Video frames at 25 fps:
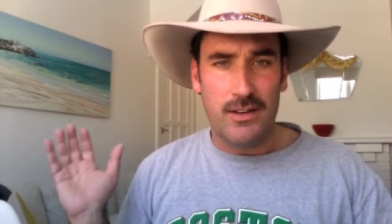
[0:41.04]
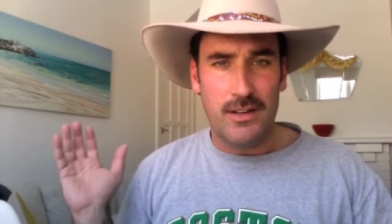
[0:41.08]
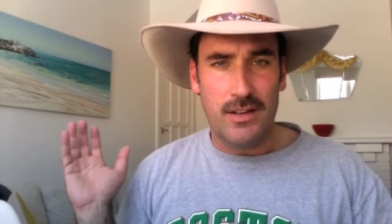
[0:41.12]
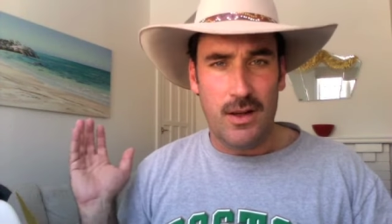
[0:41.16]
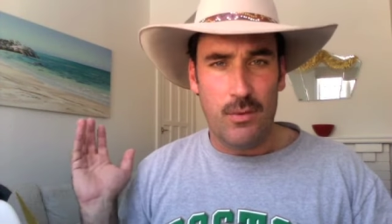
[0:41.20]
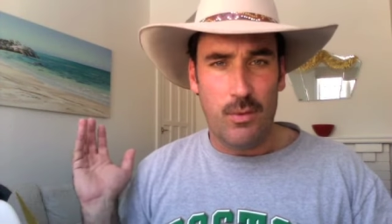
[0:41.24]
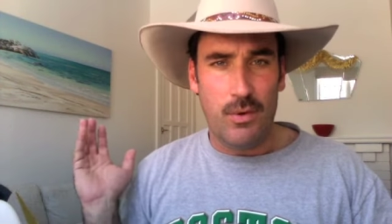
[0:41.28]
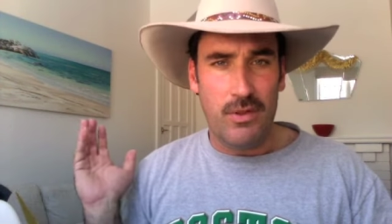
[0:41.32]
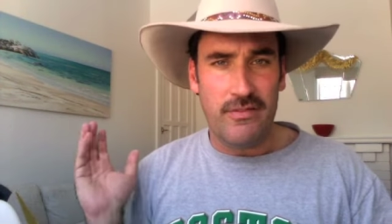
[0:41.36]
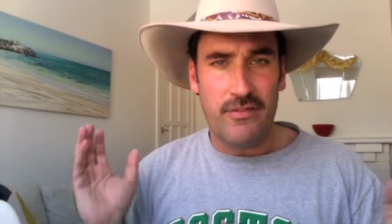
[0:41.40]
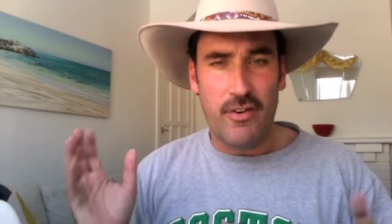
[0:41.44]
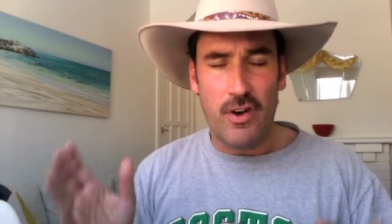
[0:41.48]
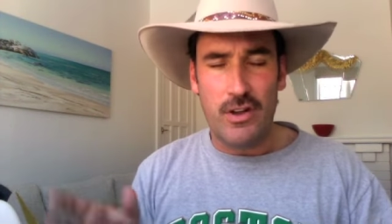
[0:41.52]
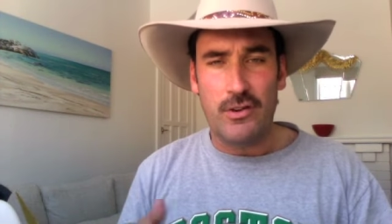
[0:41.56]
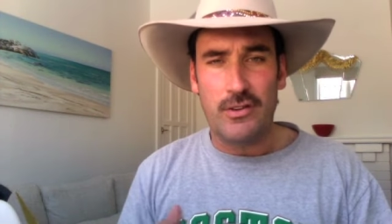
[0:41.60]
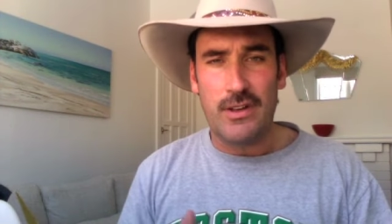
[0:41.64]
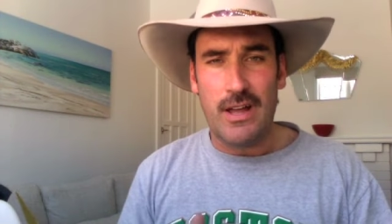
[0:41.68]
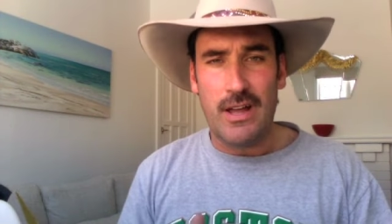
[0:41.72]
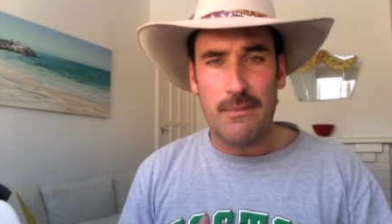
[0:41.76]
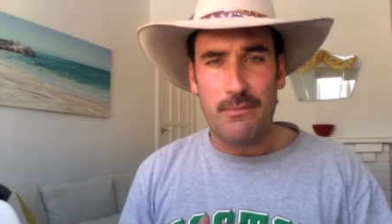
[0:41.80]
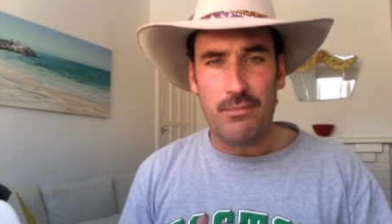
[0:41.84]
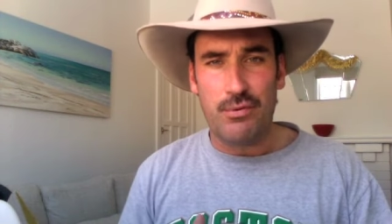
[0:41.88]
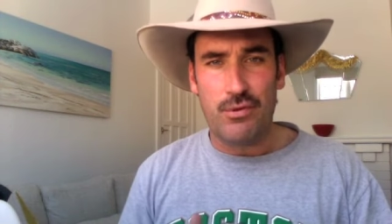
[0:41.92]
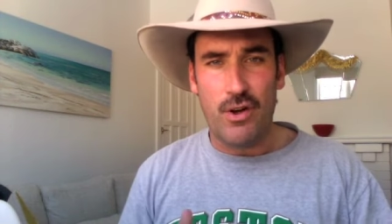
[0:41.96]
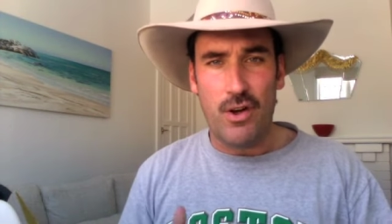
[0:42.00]
With Final
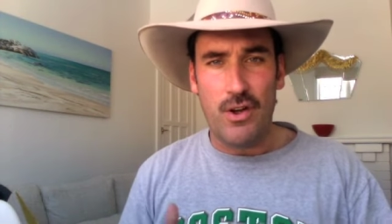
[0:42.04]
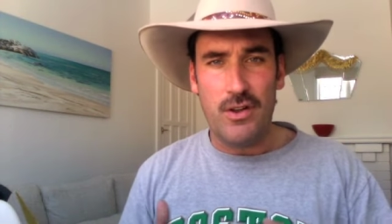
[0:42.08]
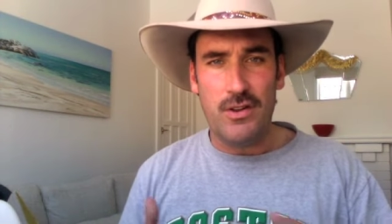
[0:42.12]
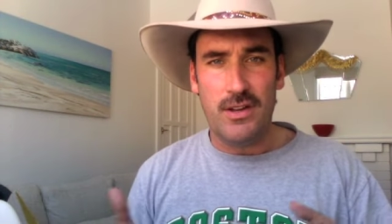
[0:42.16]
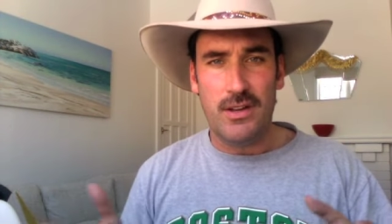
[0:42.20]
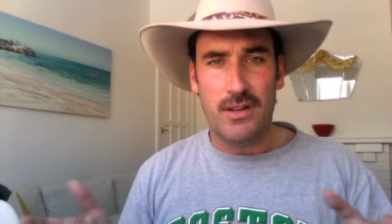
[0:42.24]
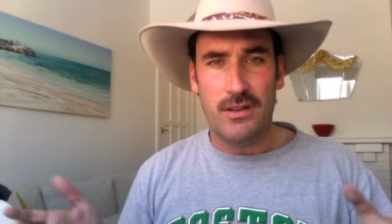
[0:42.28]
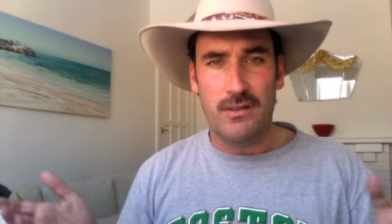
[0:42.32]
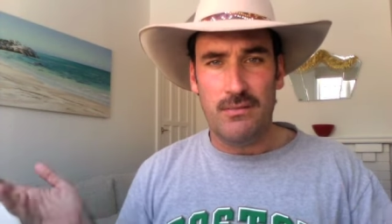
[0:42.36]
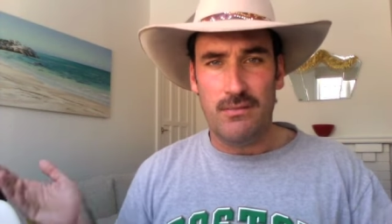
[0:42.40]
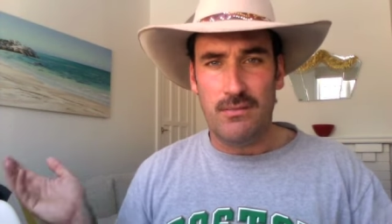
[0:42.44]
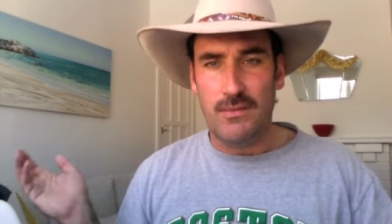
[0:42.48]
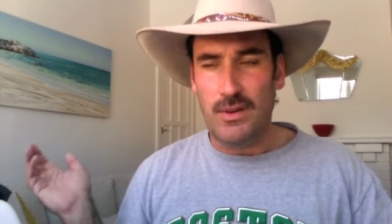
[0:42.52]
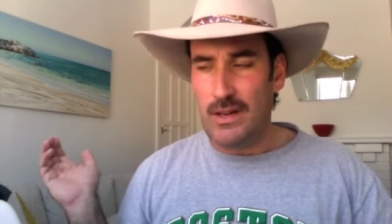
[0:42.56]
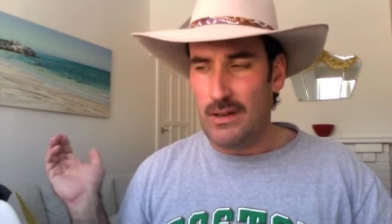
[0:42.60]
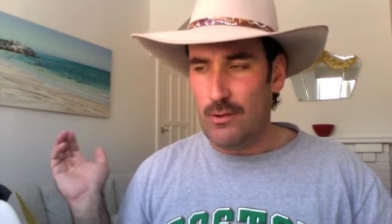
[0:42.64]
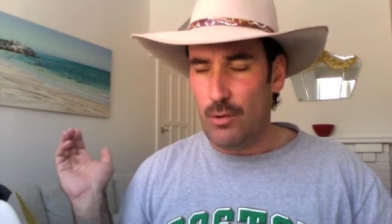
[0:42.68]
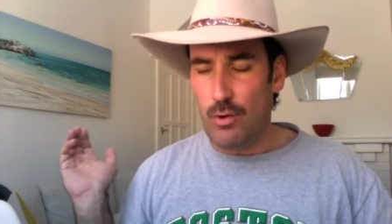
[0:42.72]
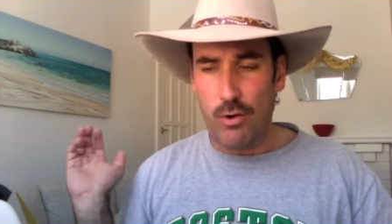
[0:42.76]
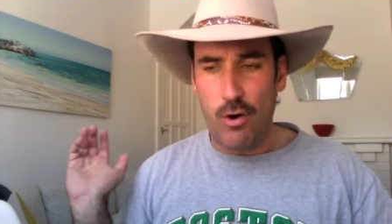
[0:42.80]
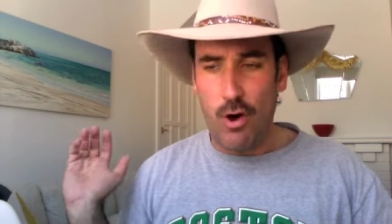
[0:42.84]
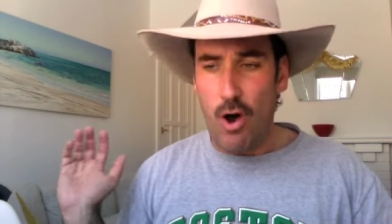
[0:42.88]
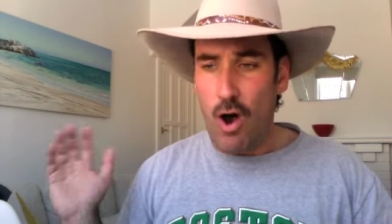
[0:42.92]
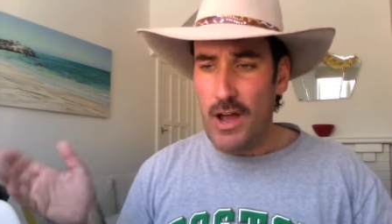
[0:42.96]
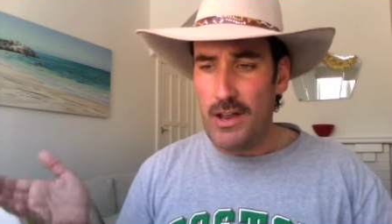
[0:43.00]
Cut Pro, you can,
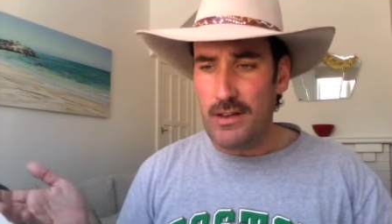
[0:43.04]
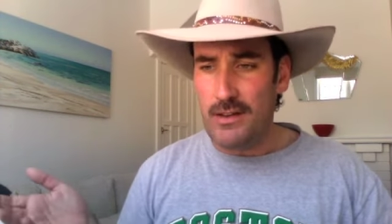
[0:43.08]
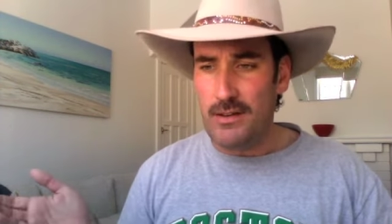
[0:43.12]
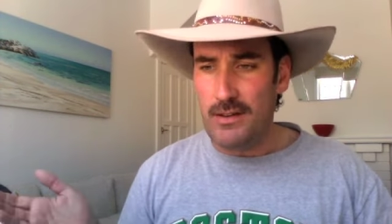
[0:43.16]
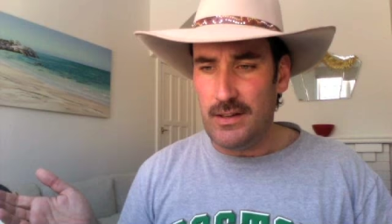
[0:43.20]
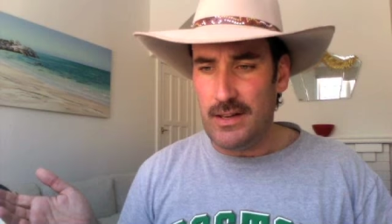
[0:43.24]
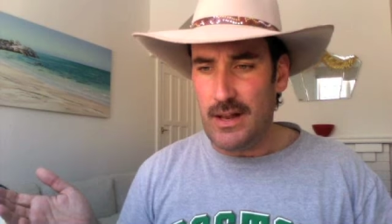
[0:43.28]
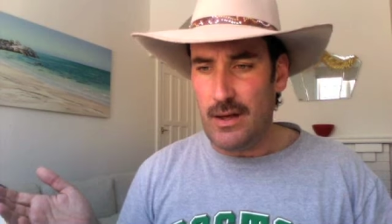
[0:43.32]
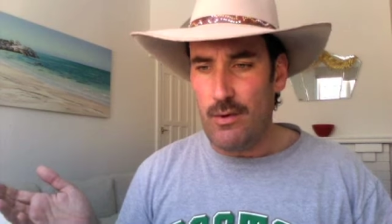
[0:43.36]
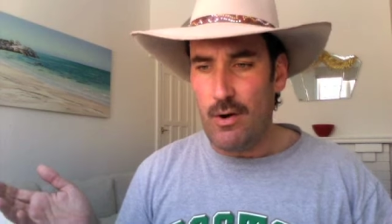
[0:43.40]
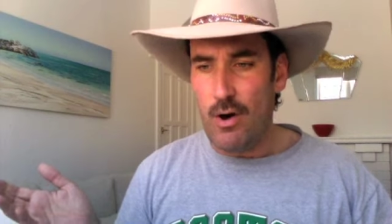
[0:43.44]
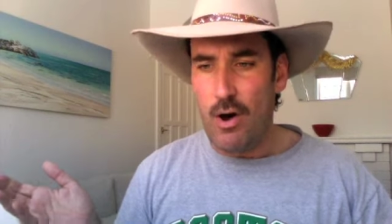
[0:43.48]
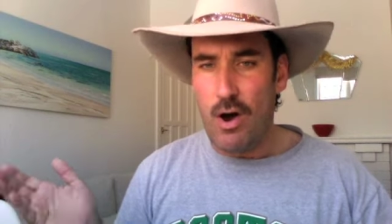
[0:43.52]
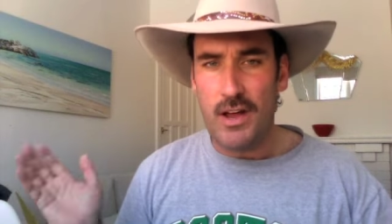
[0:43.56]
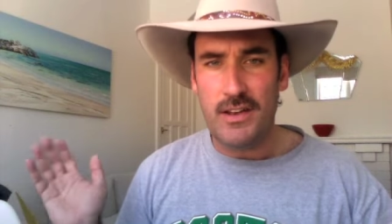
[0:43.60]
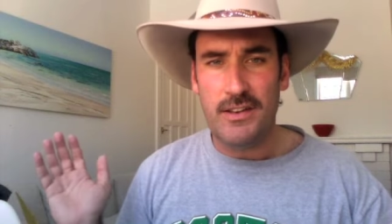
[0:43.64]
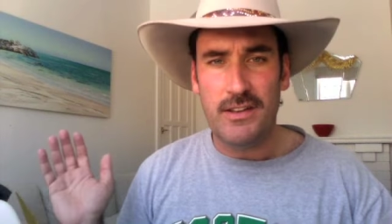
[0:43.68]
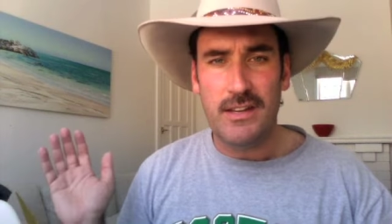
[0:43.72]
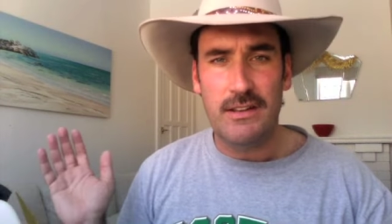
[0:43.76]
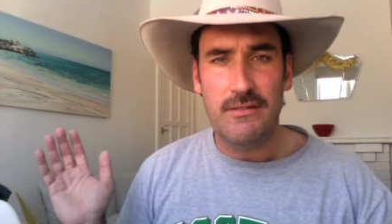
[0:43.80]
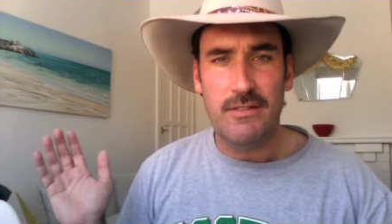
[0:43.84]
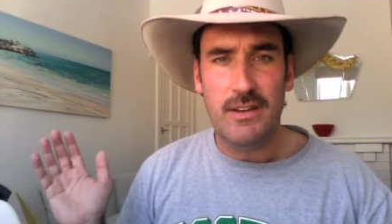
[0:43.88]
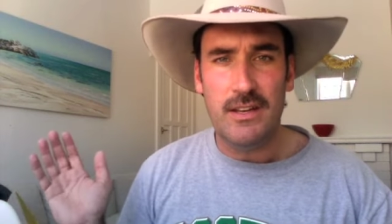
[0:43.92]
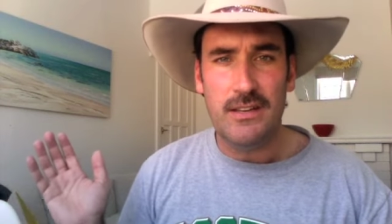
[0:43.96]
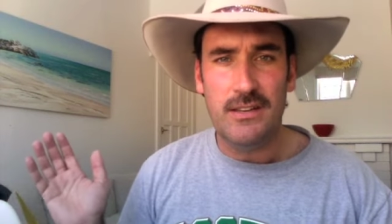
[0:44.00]

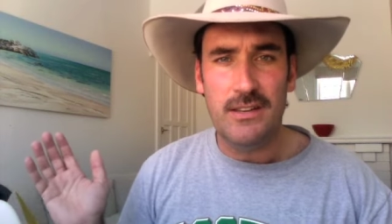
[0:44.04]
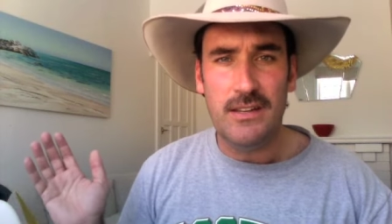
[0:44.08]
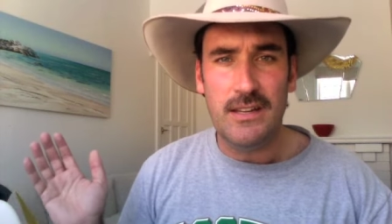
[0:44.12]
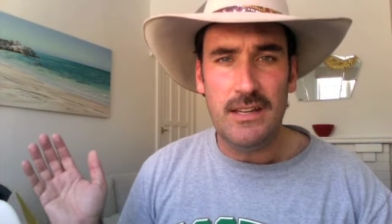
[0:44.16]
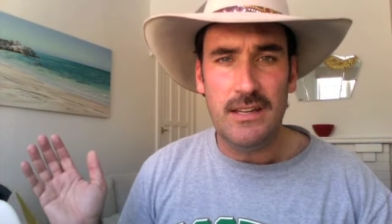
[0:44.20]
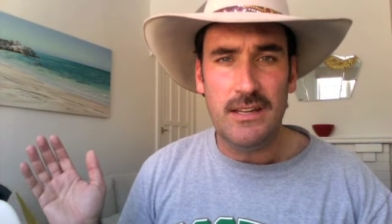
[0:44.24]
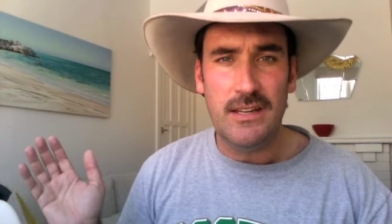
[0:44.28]
iDVD,